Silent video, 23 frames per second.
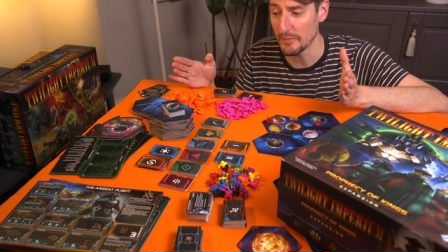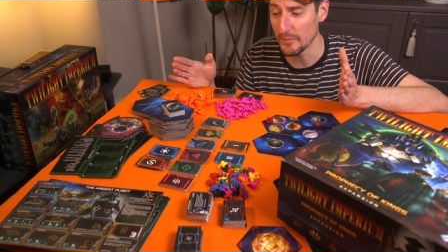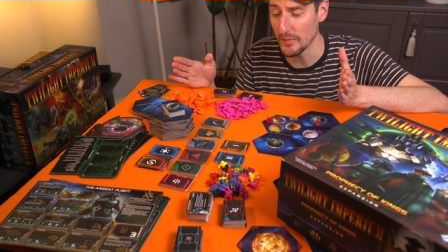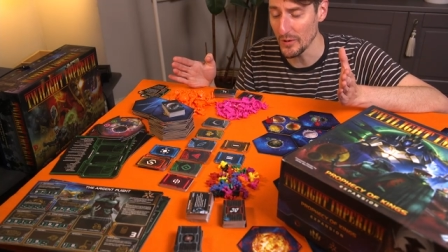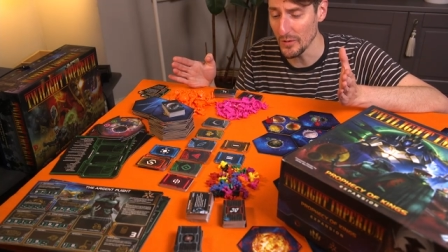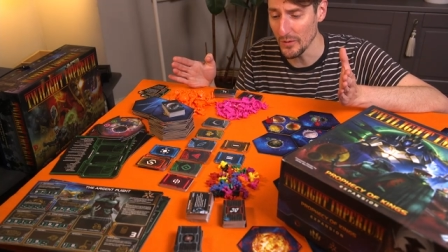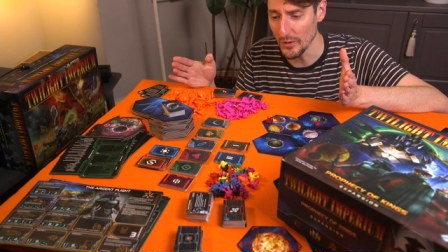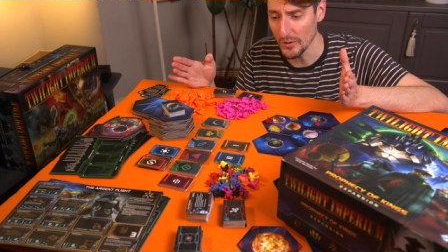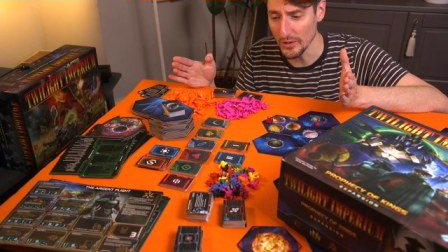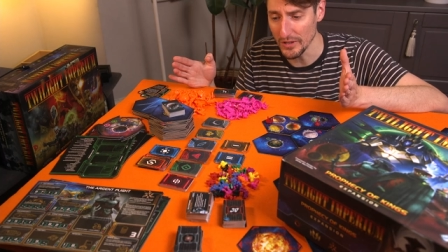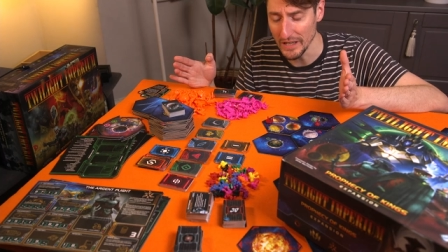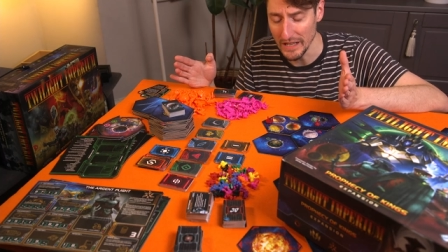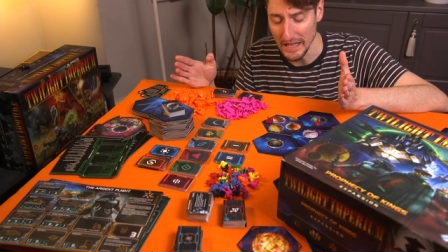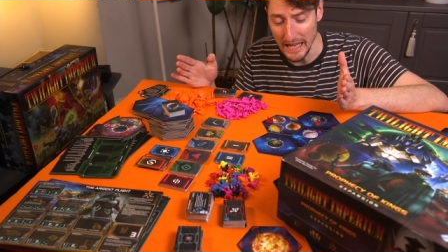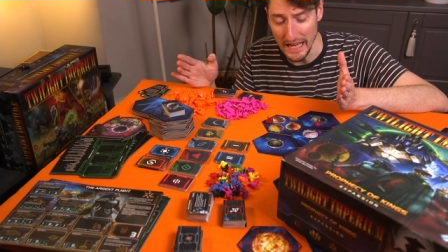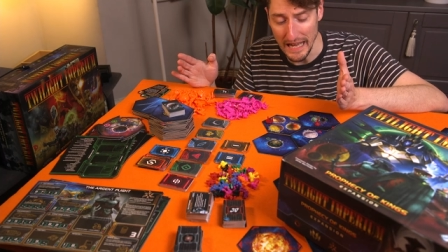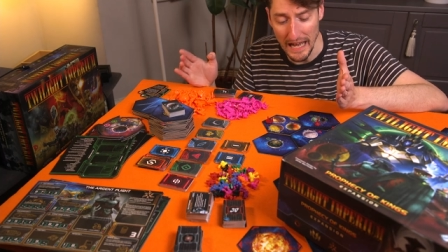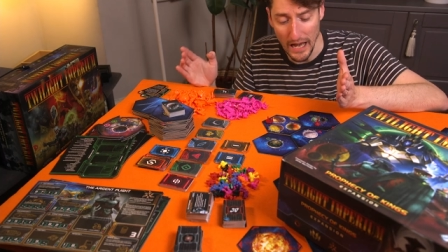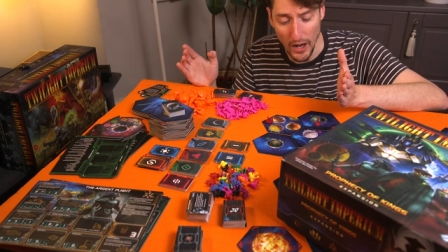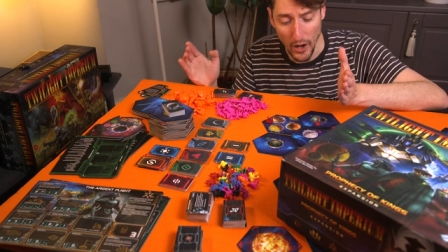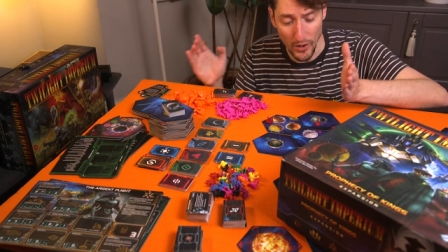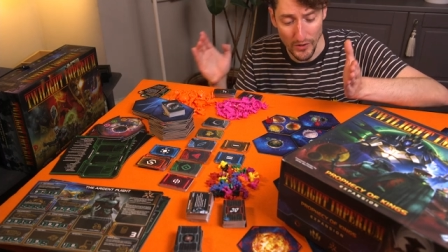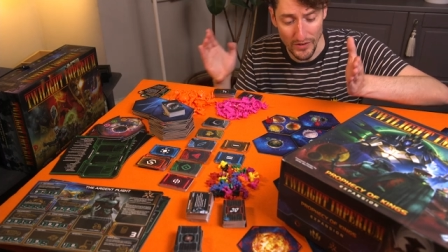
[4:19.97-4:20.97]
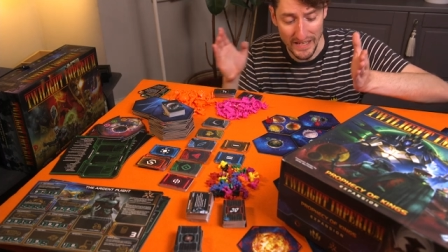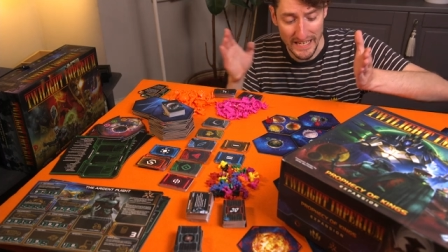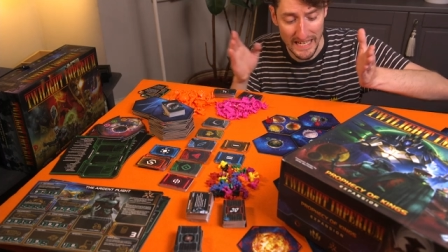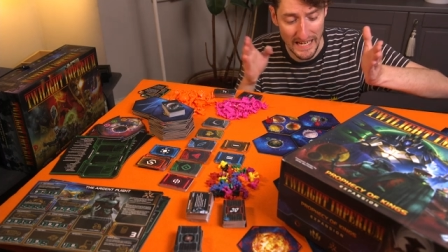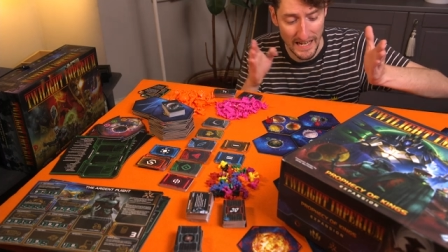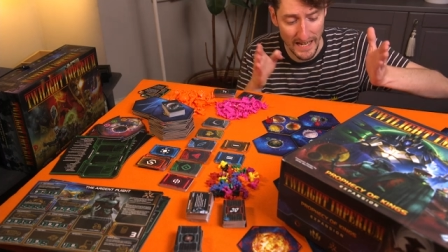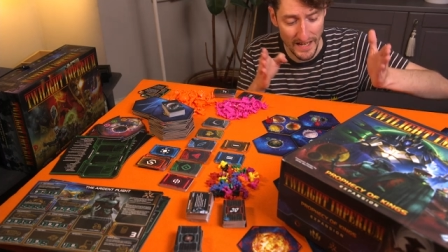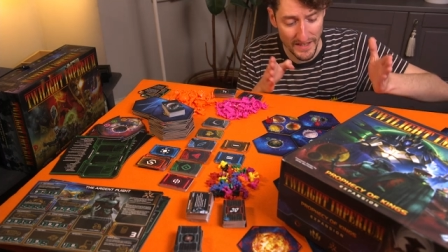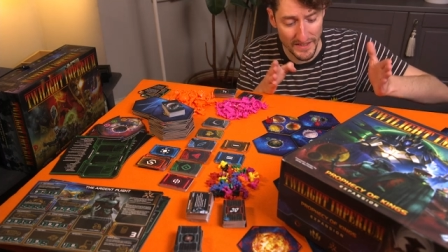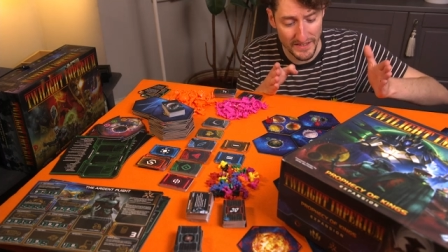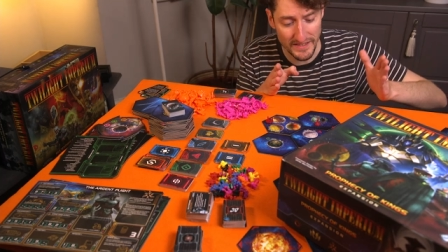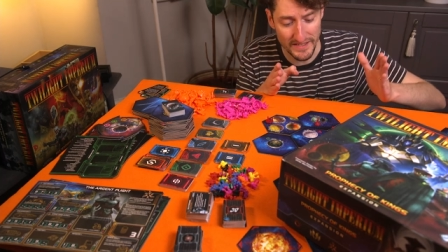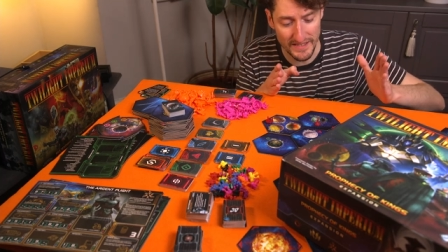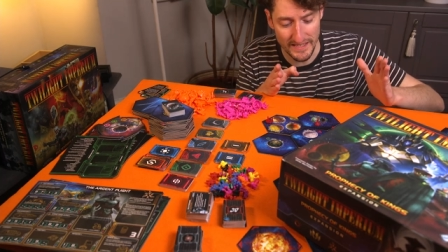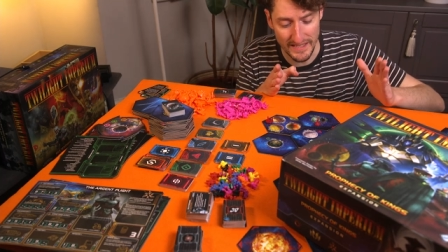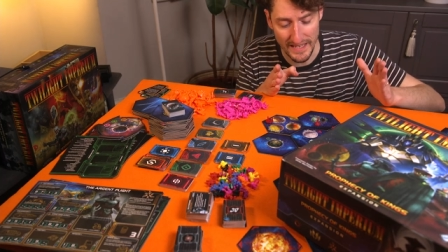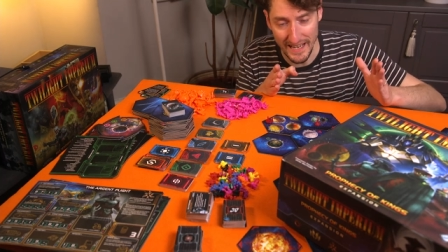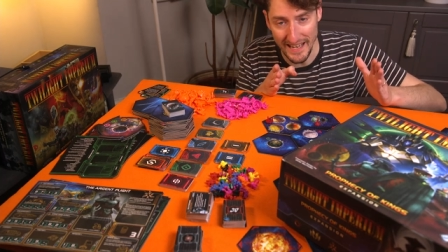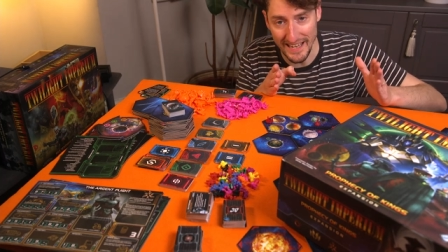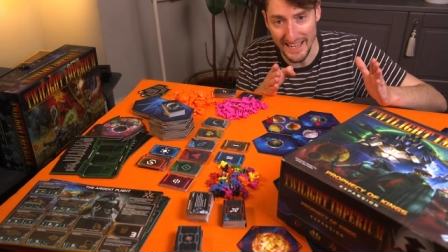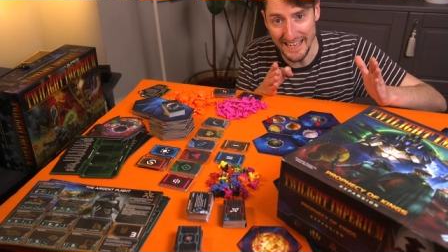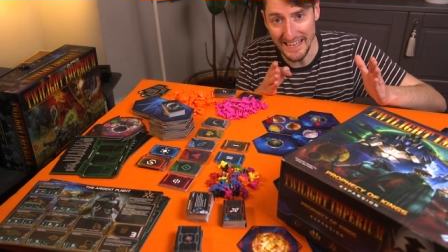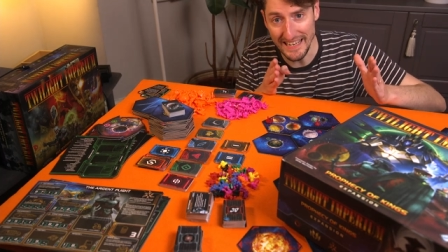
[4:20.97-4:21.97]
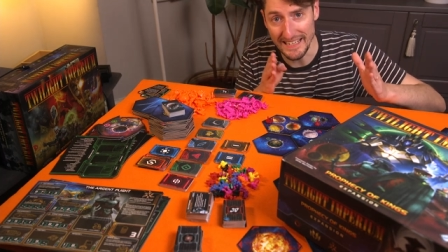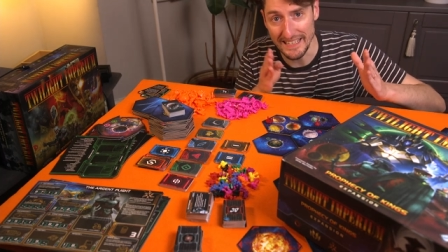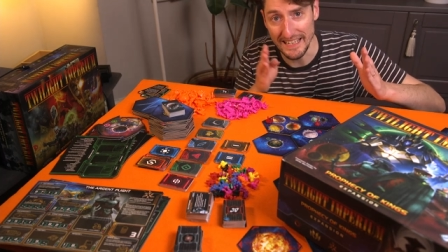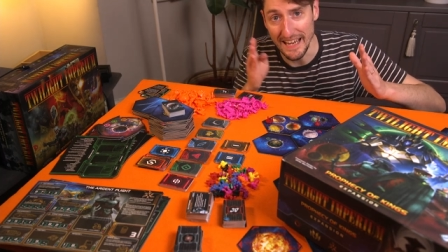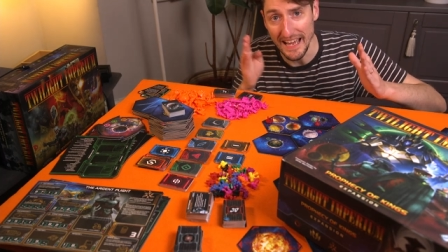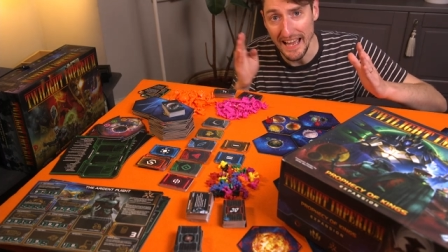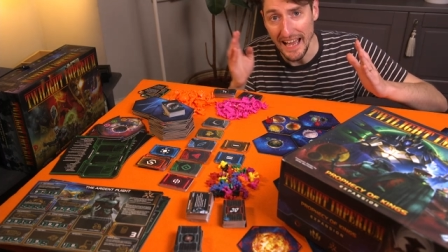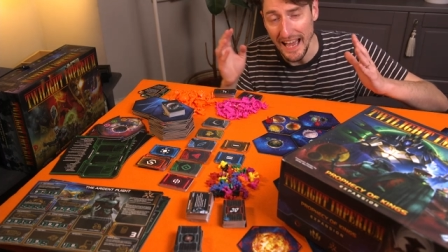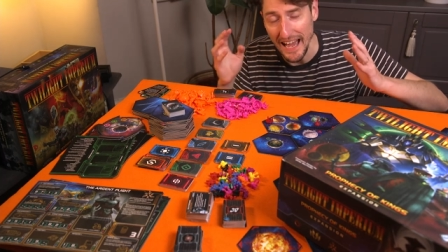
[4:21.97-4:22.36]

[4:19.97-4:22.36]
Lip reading: board on the other side.